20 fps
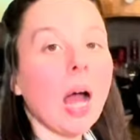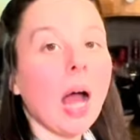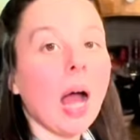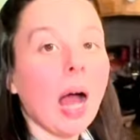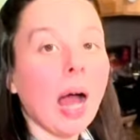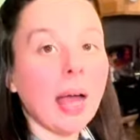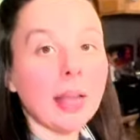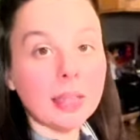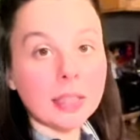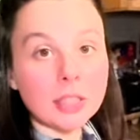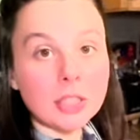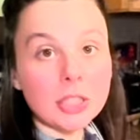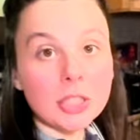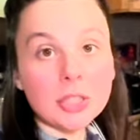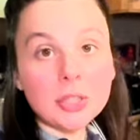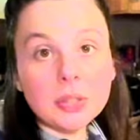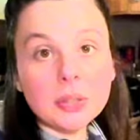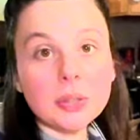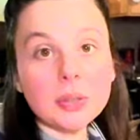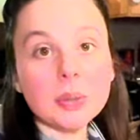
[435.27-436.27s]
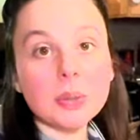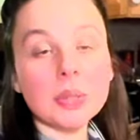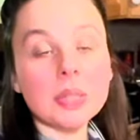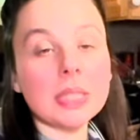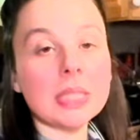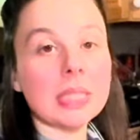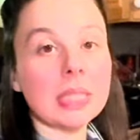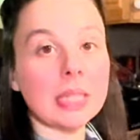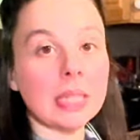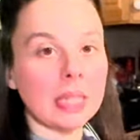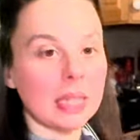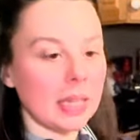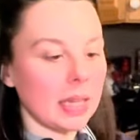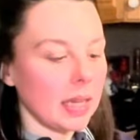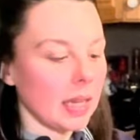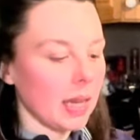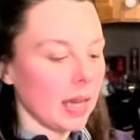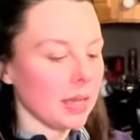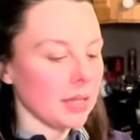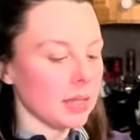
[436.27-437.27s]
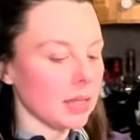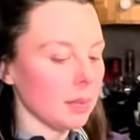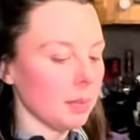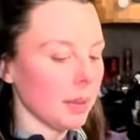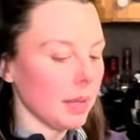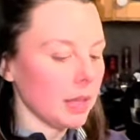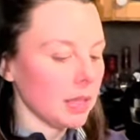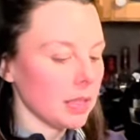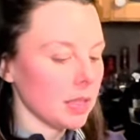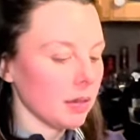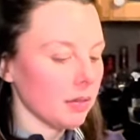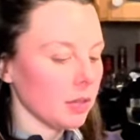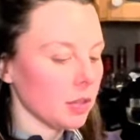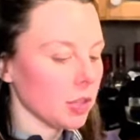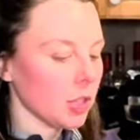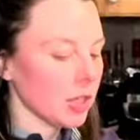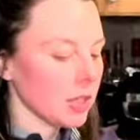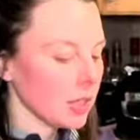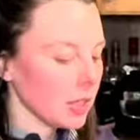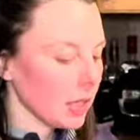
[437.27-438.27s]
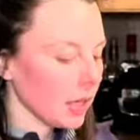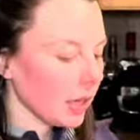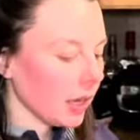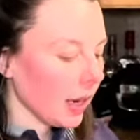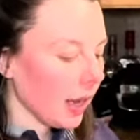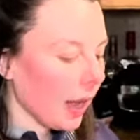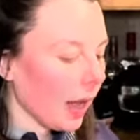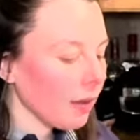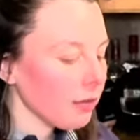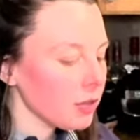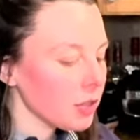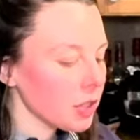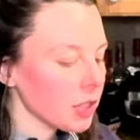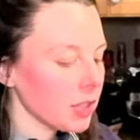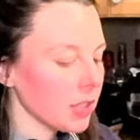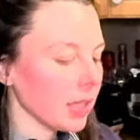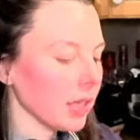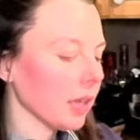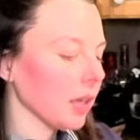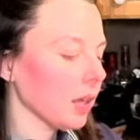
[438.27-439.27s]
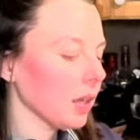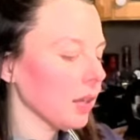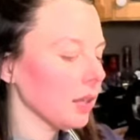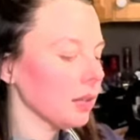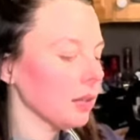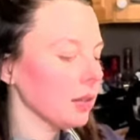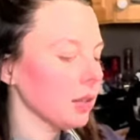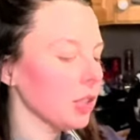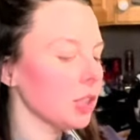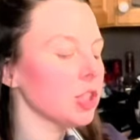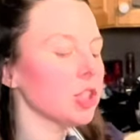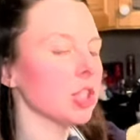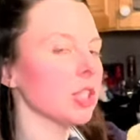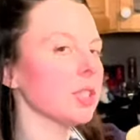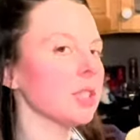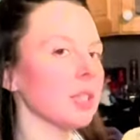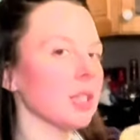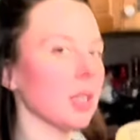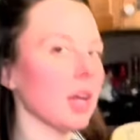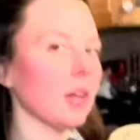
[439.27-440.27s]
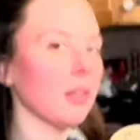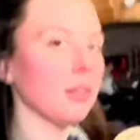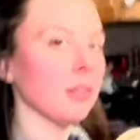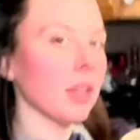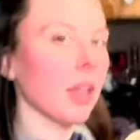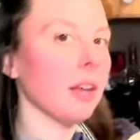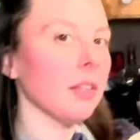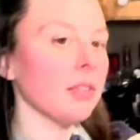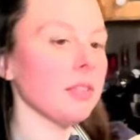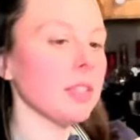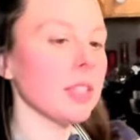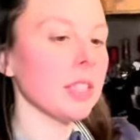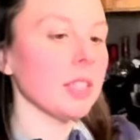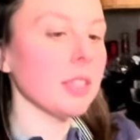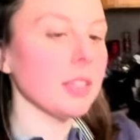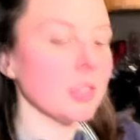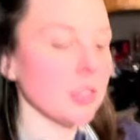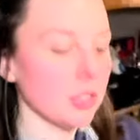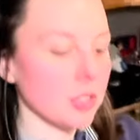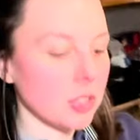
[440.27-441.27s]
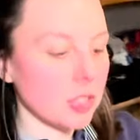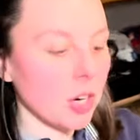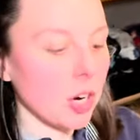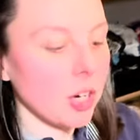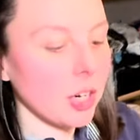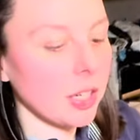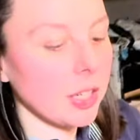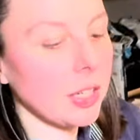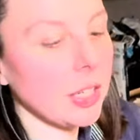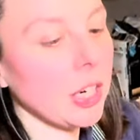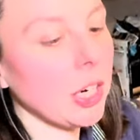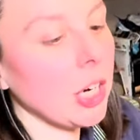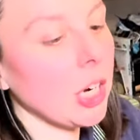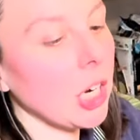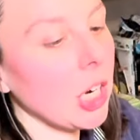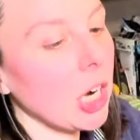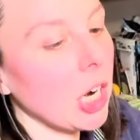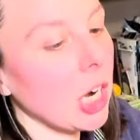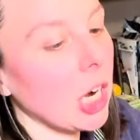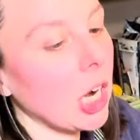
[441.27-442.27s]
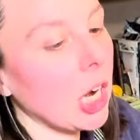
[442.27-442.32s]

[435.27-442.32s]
I like to use tahini as the base of the dressing, and I have just enough left in this jar here.